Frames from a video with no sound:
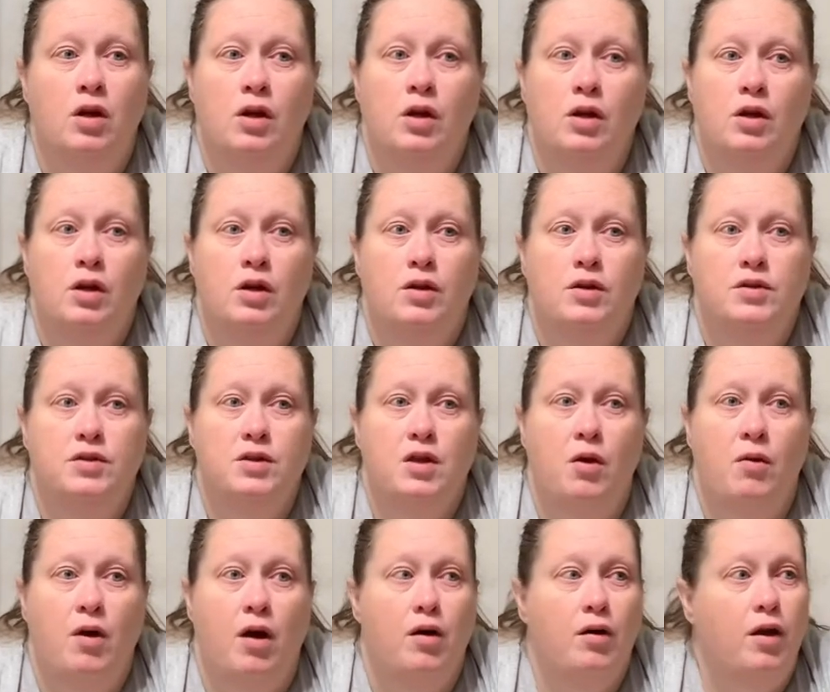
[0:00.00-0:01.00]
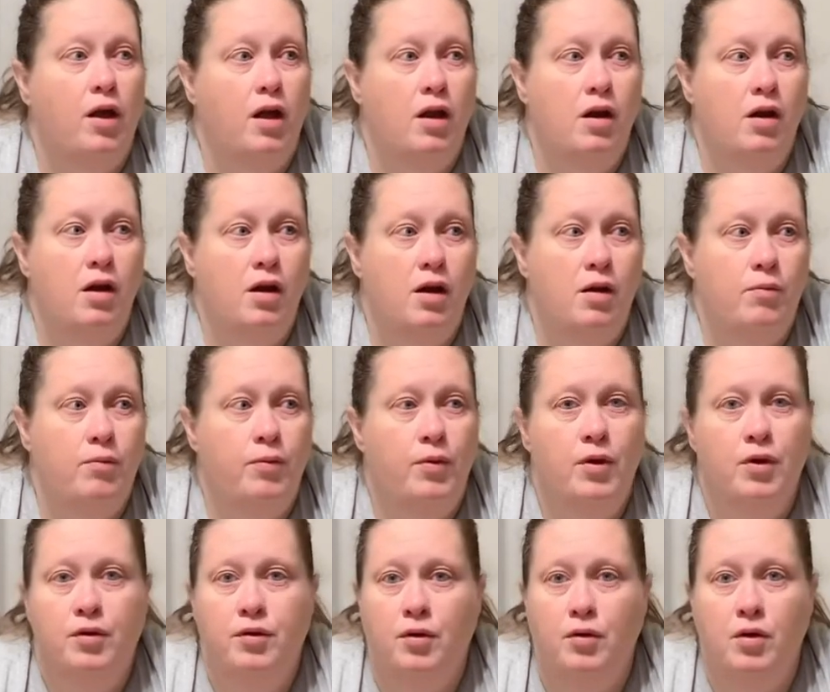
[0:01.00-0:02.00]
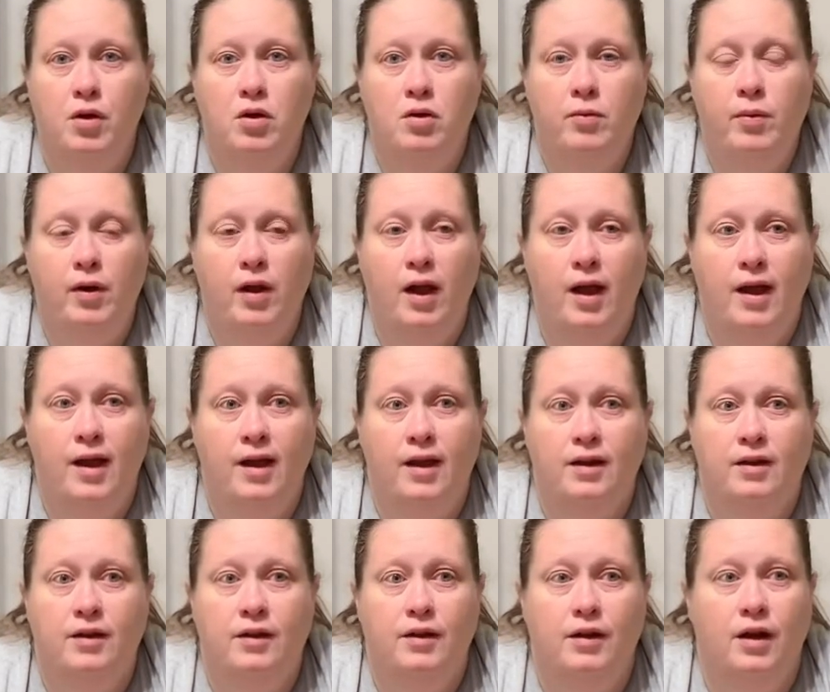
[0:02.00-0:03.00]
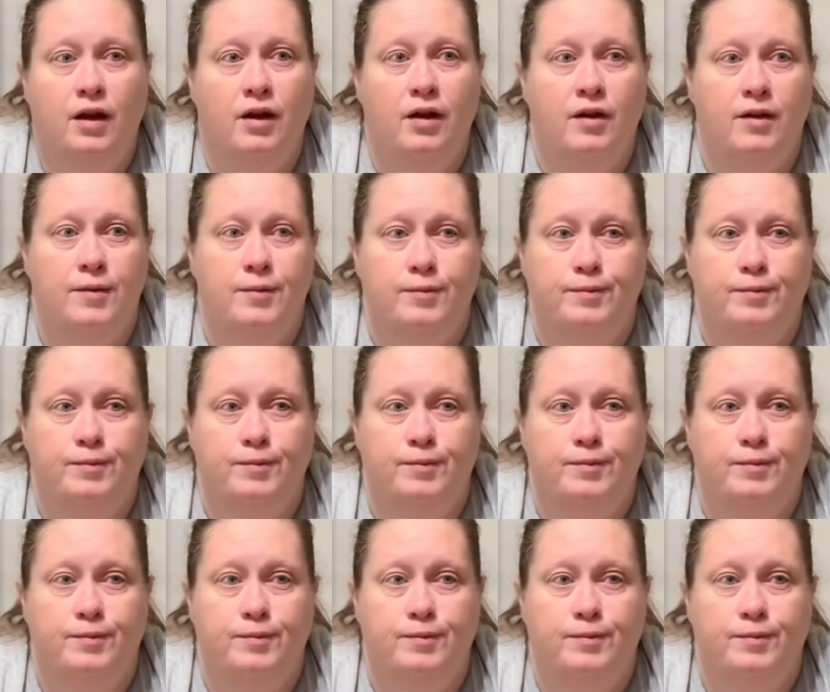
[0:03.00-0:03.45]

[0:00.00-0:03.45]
So I'll cut it up, throw it on a plate. I'll